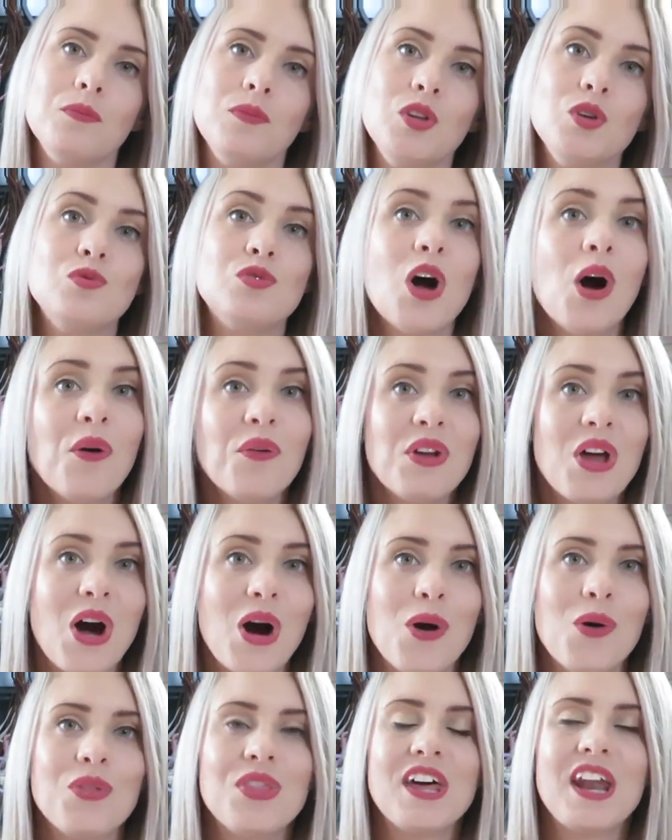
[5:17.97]
you don't
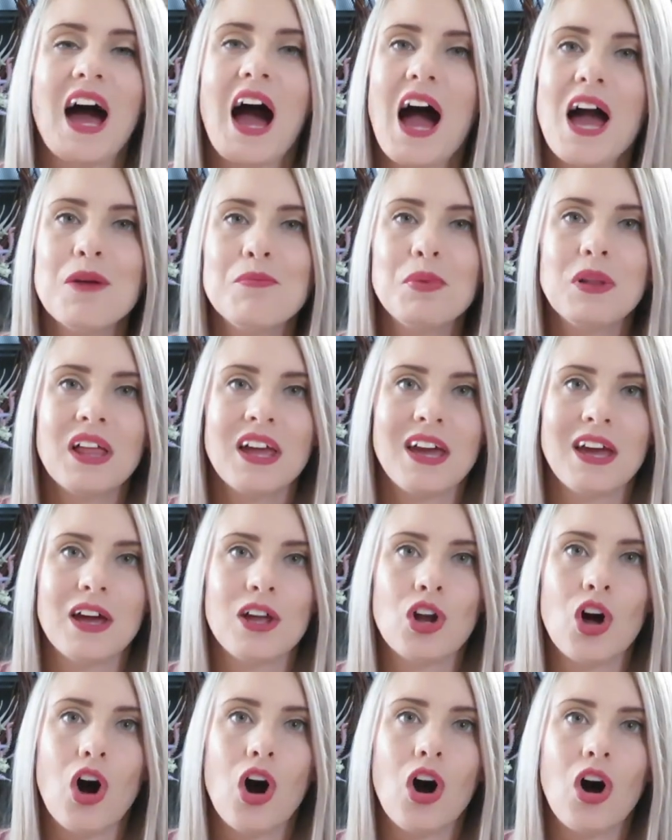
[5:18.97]
know that I
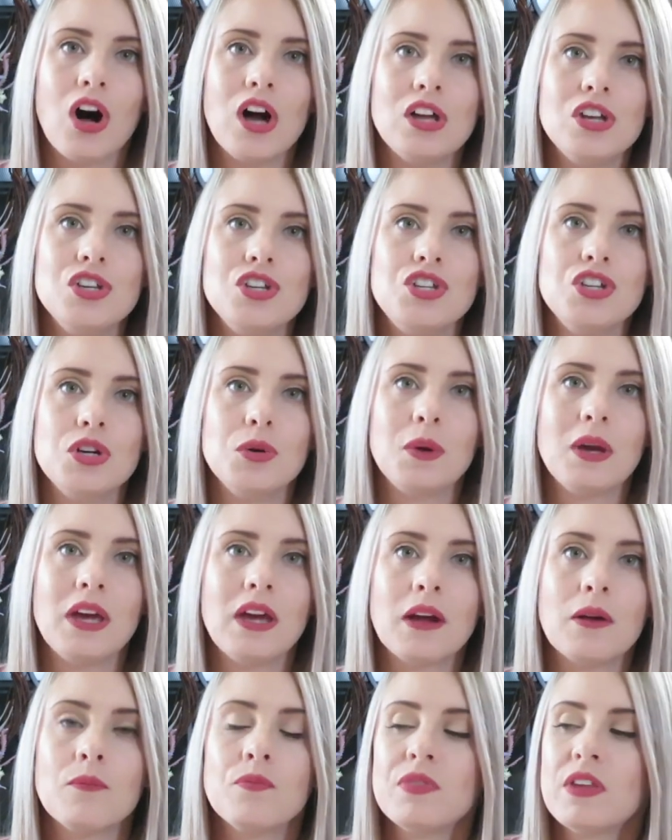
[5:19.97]
plan on
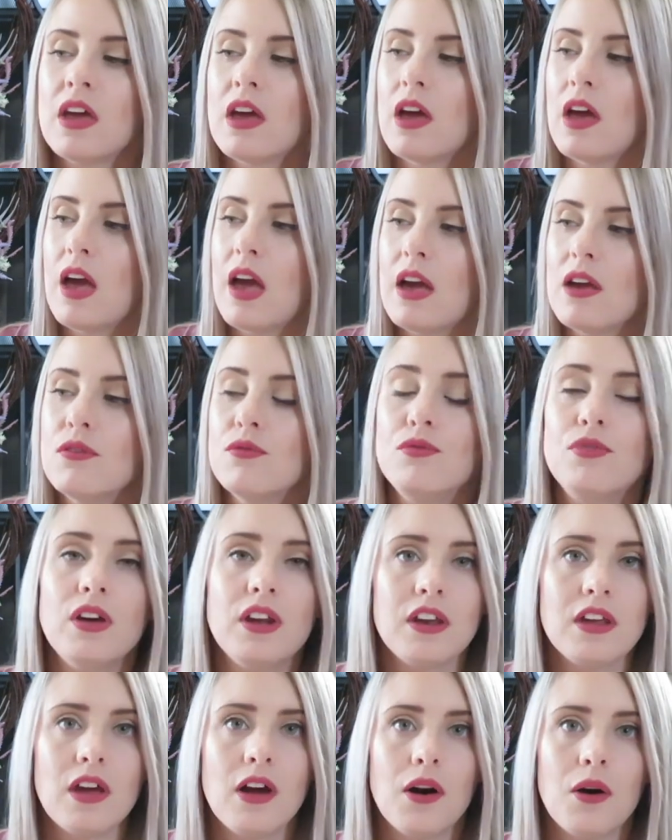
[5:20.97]
doing a
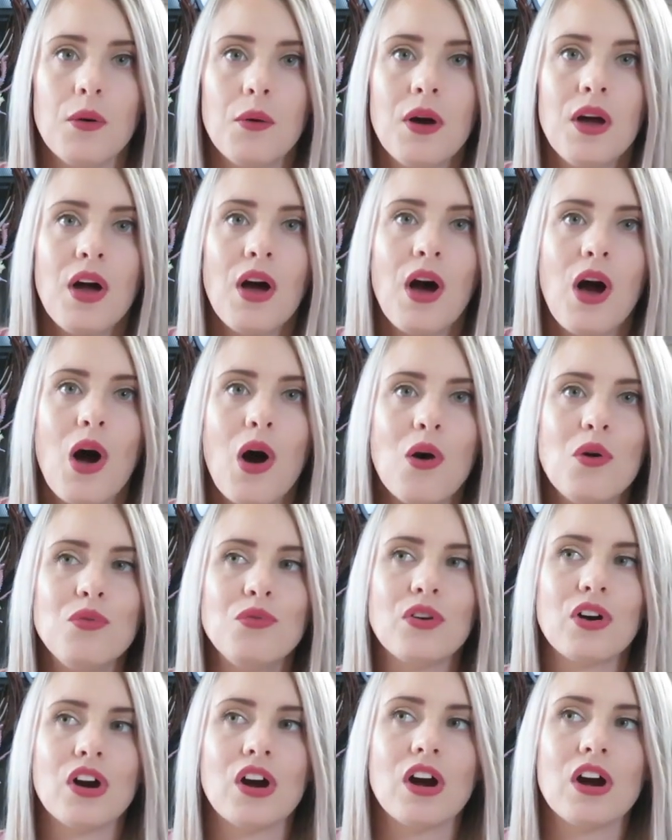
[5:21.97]
video
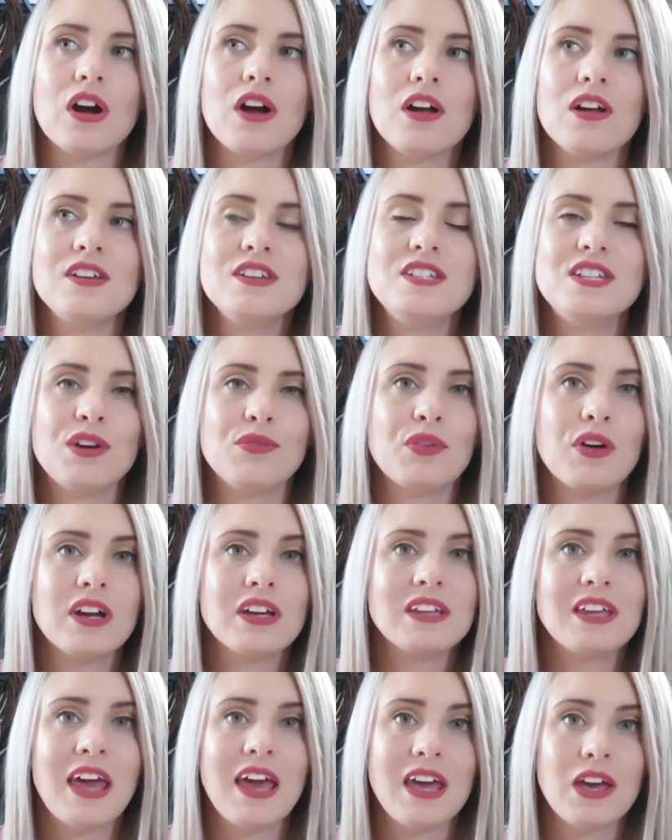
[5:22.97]
over
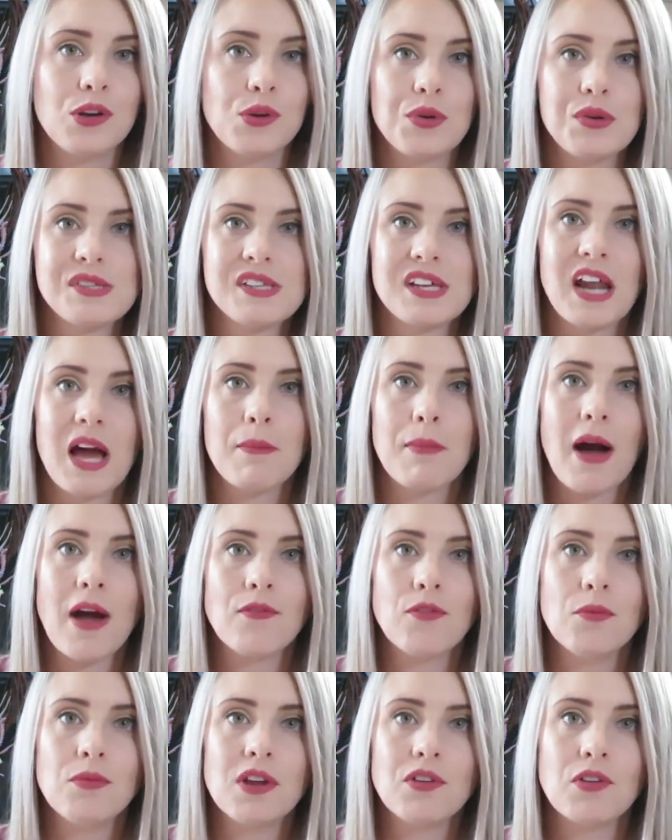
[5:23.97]
different candles that I buy
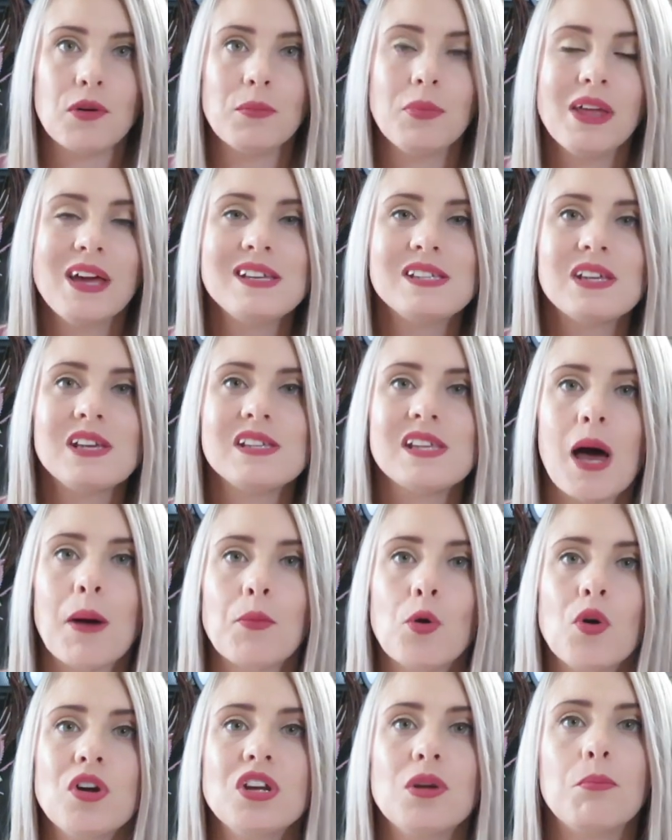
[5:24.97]
from different places.
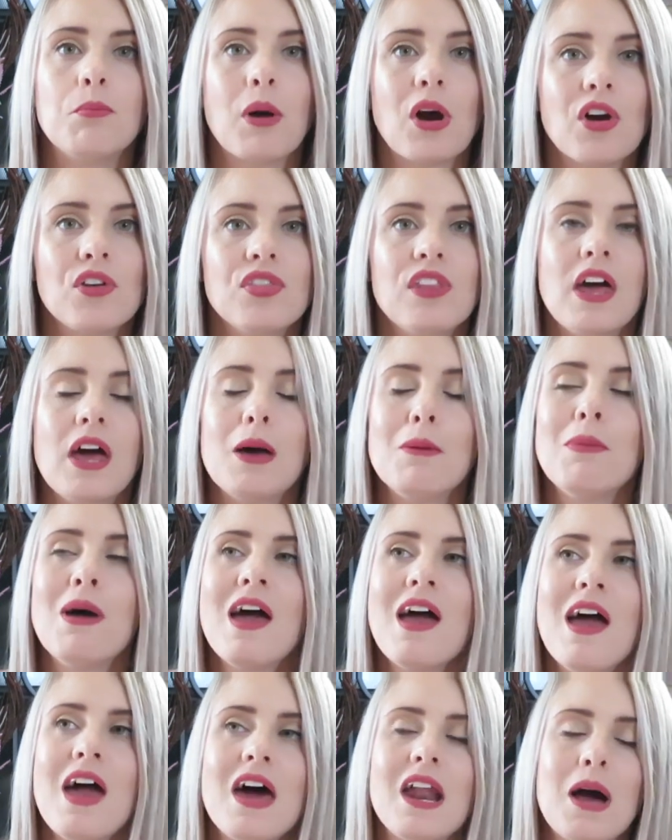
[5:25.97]
I'm going to burn them
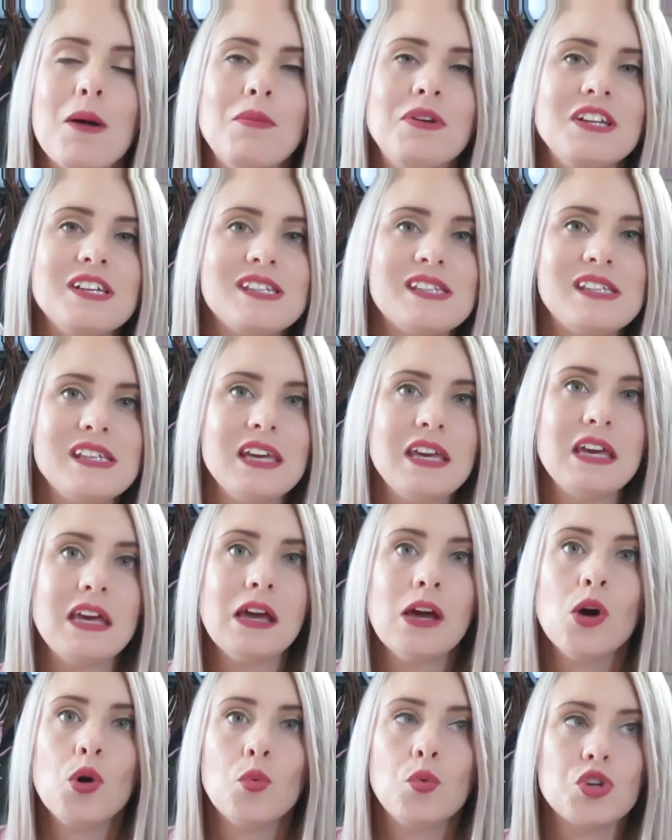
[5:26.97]
and I'm going to
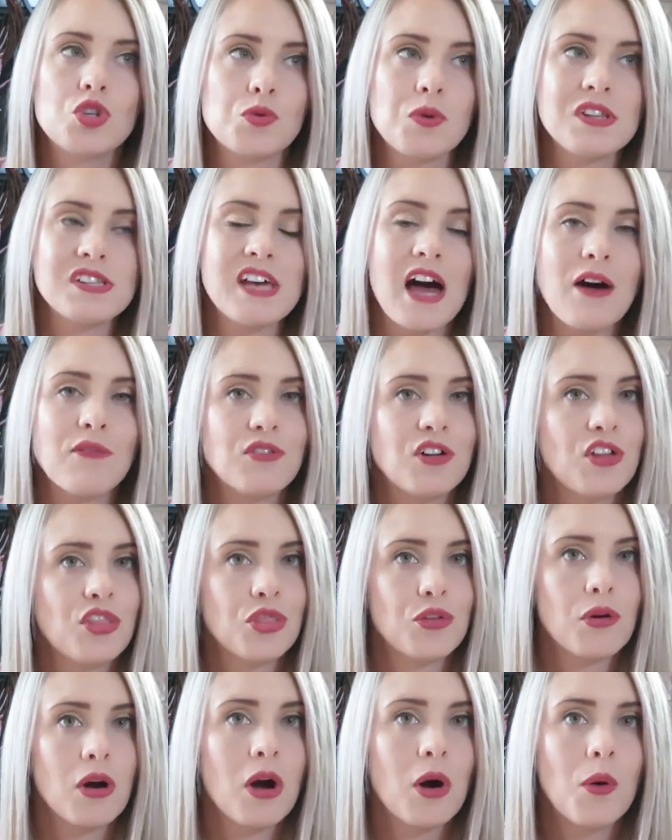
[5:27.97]
see which ones have good
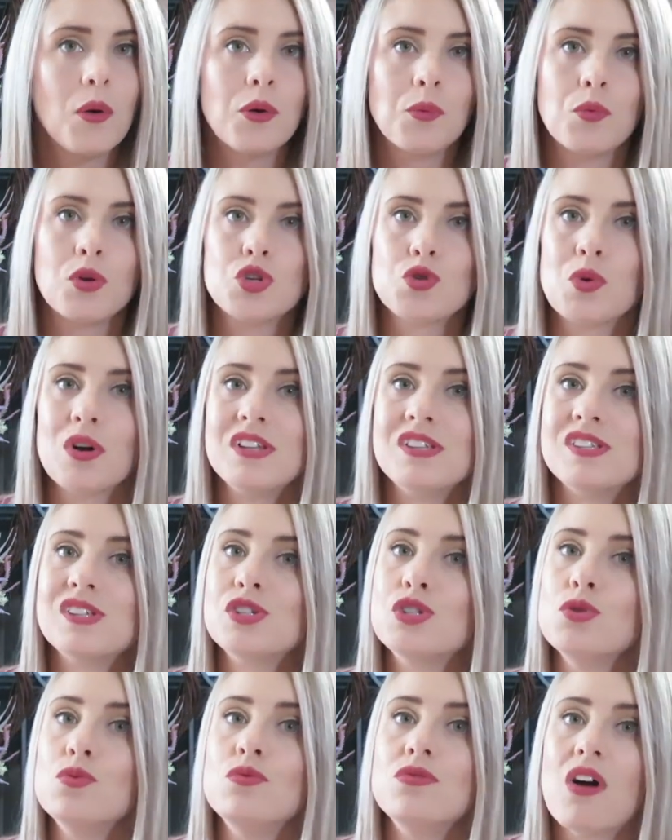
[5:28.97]
throw and which ones
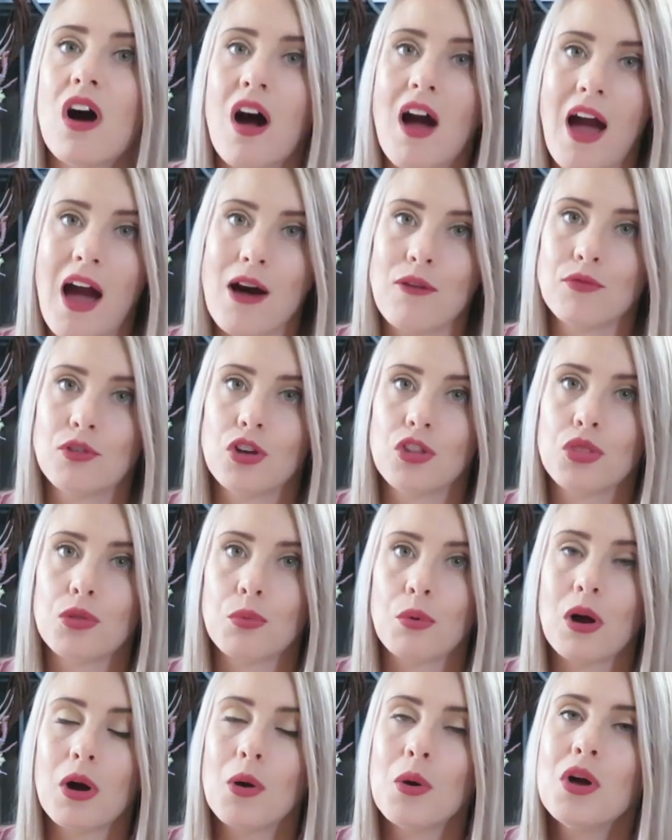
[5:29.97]
do not have good
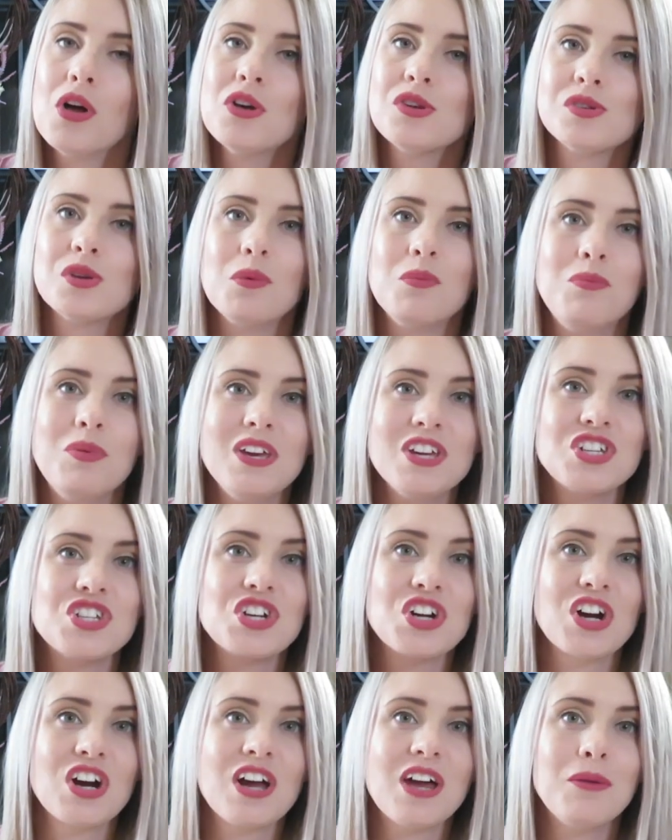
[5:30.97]
throw. So be
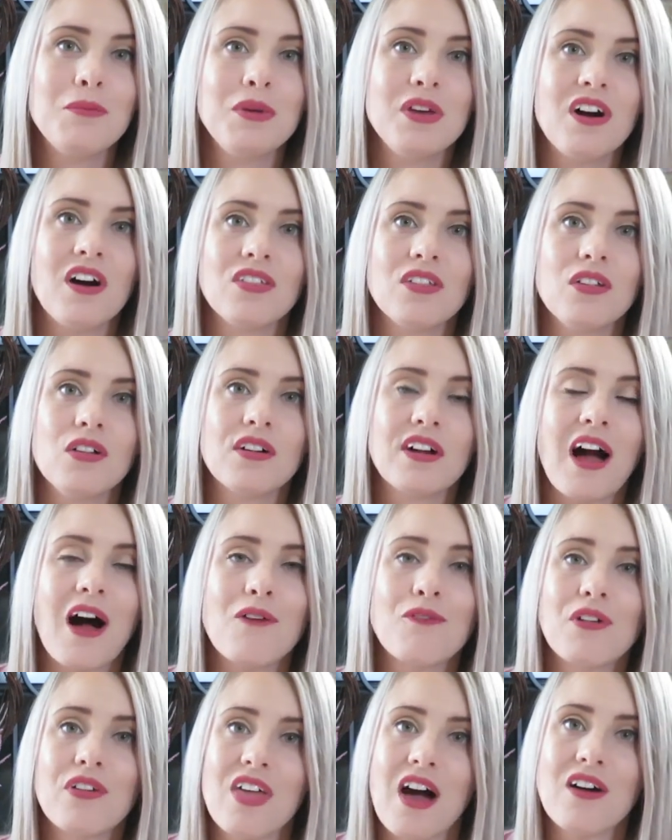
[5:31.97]
sure and be on the
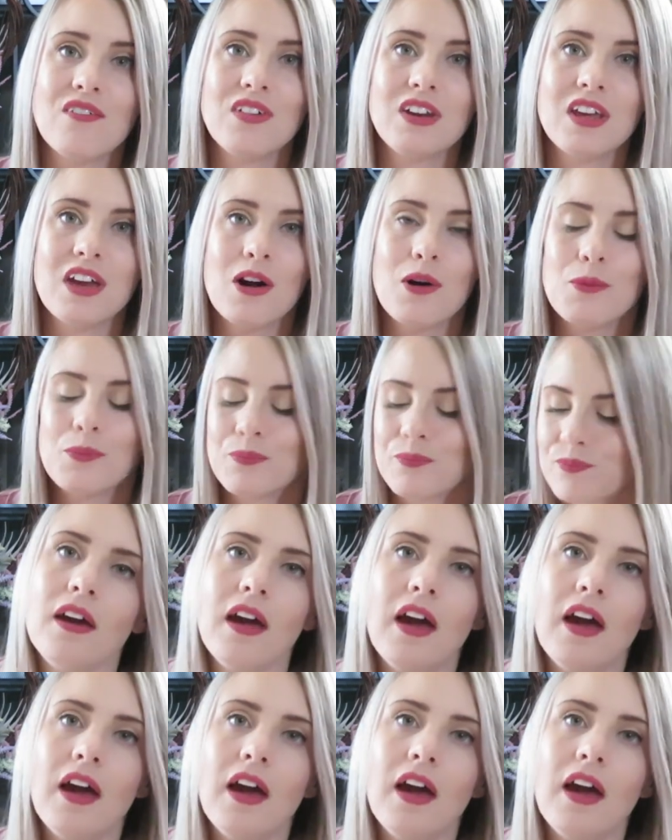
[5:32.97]
lookout for that video.